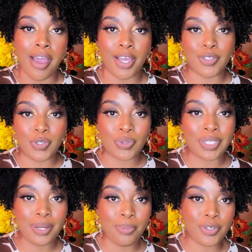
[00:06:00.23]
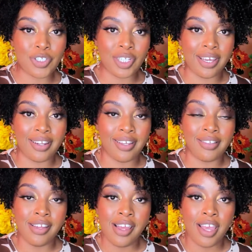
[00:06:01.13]
I truly appreciate
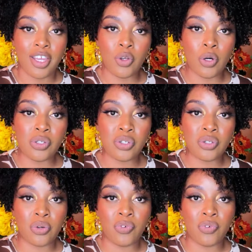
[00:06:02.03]
it. And also,